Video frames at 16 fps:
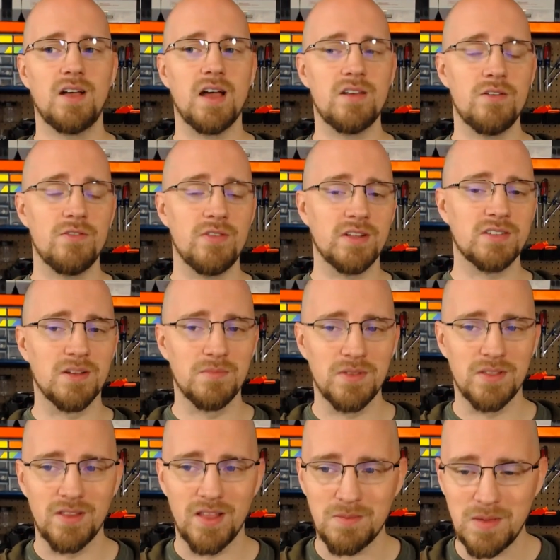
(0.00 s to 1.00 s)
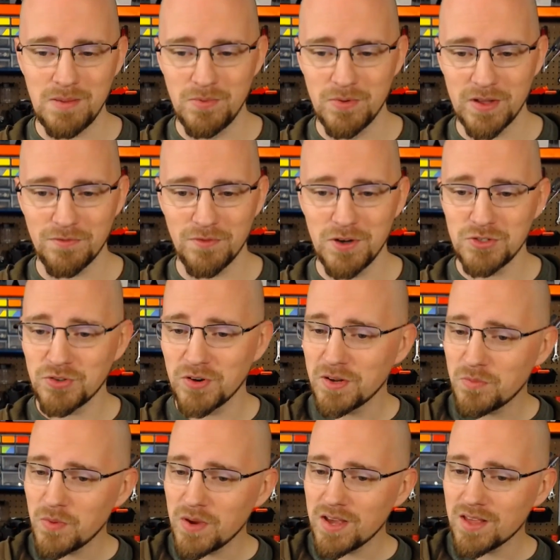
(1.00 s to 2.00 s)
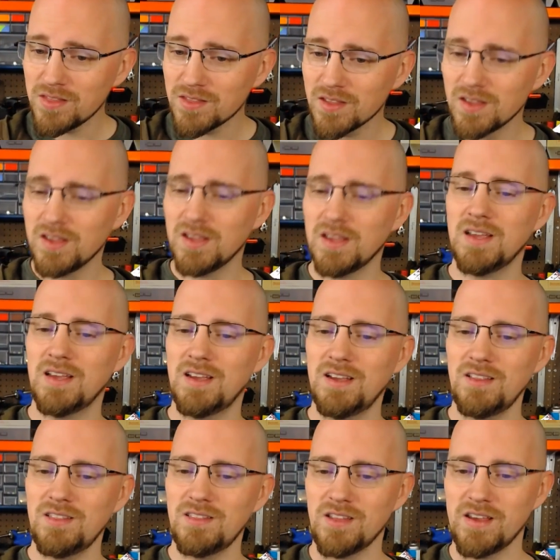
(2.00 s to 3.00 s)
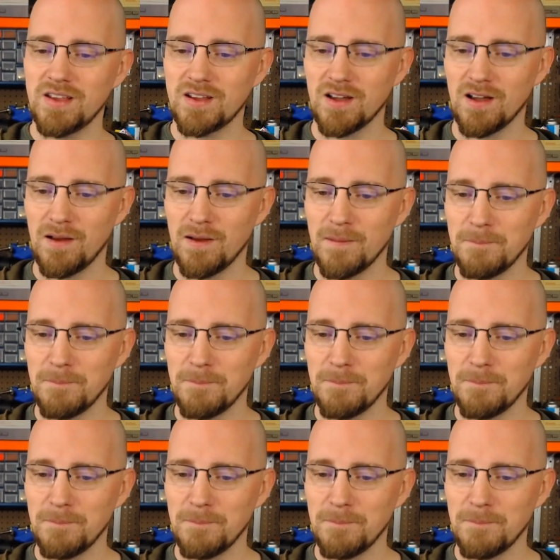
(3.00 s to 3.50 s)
I know that's something like people get frustrated with. Like